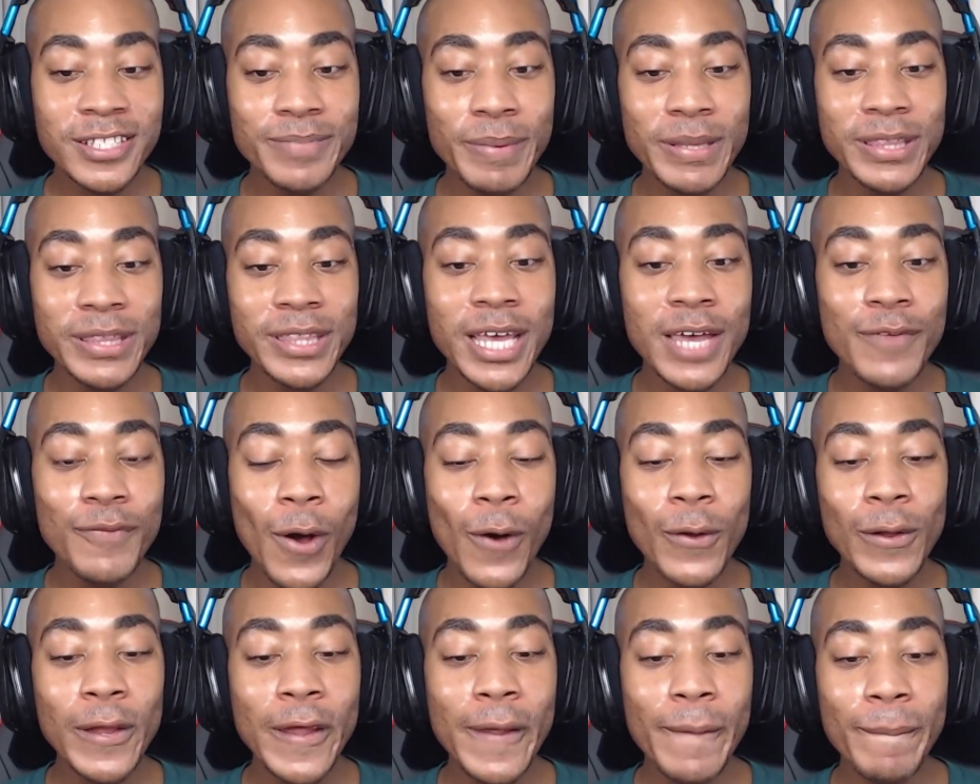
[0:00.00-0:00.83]
but they've
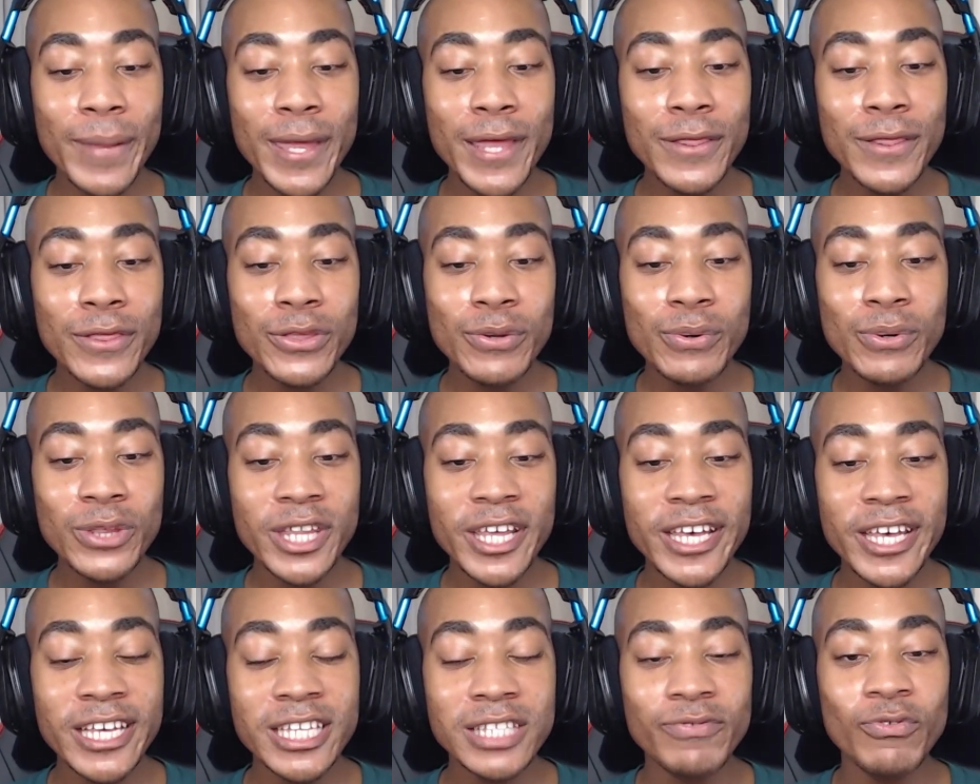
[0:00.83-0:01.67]
only been through
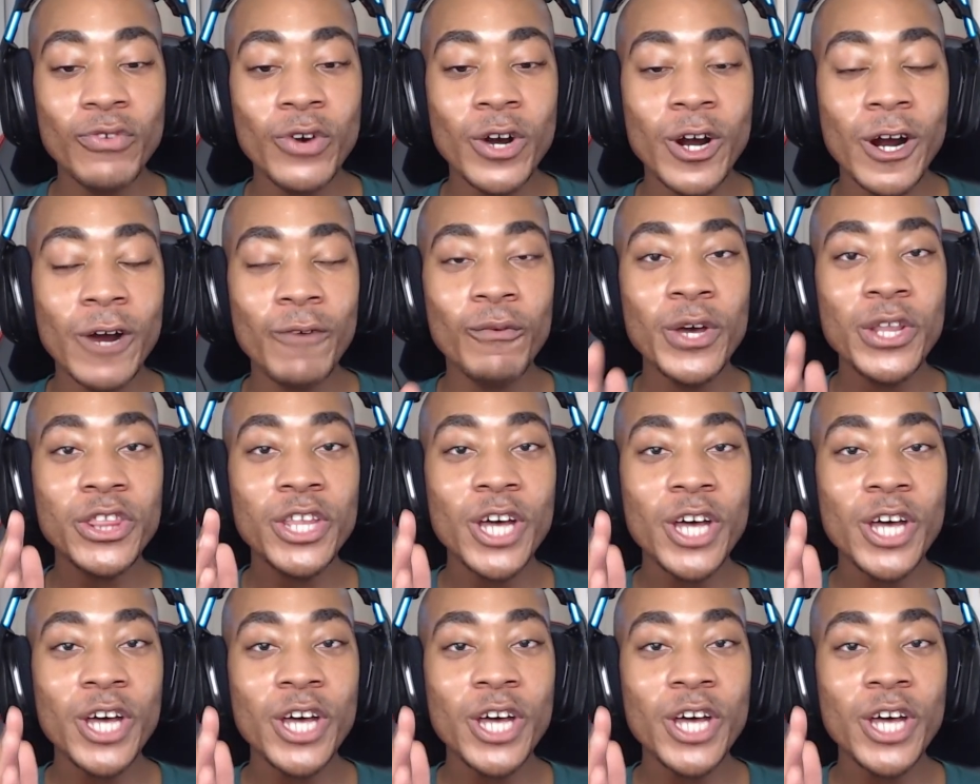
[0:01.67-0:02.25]
things with